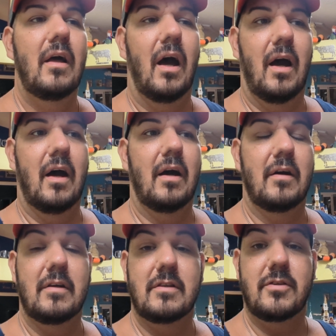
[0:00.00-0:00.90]

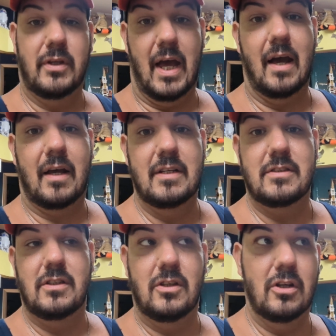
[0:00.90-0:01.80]
So yeah,
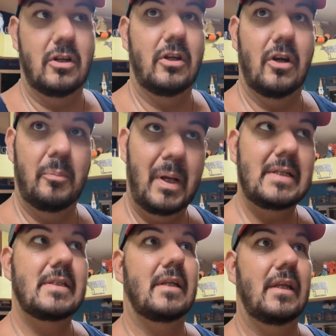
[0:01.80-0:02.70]
because you're
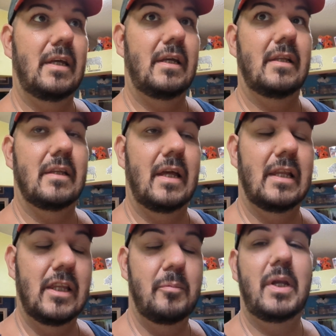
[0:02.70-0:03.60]
basically
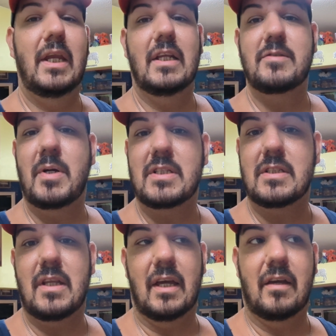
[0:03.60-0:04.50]
eliminating as
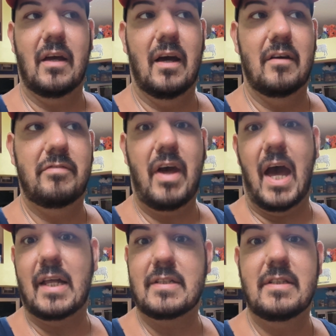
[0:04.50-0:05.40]
much like
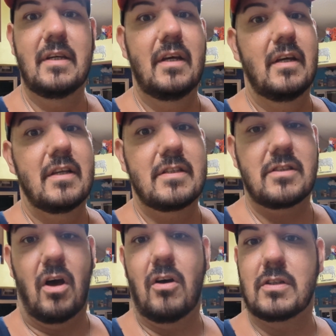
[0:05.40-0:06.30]
fat,
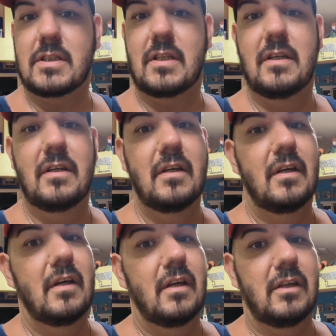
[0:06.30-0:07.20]
salt,
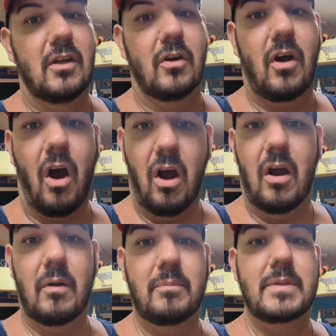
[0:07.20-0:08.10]

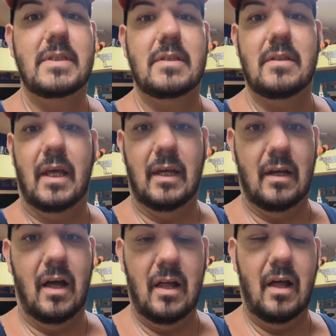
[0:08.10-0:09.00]
carbs,
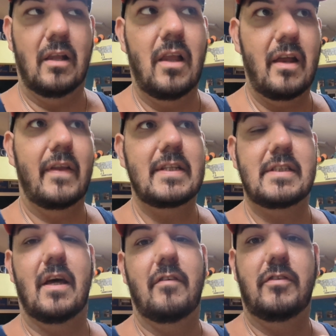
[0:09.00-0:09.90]
like a lot of that
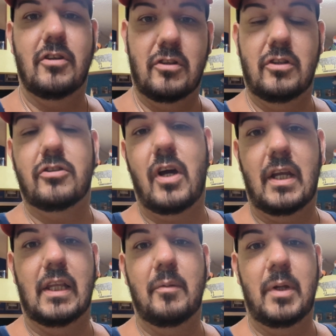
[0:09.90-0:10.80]
stuff you're trying
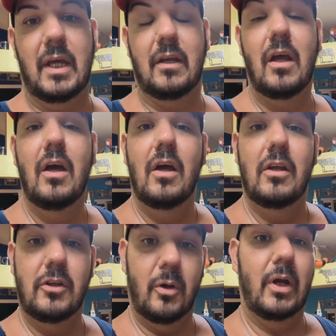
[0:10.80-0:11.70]
to eliminate
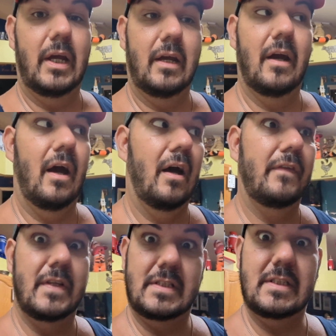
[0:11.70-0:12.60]
during
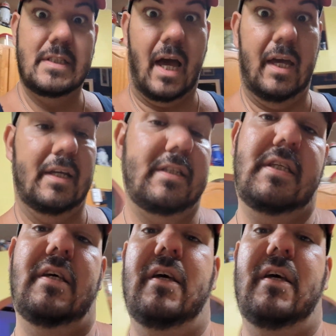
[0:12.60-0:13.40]
this diet.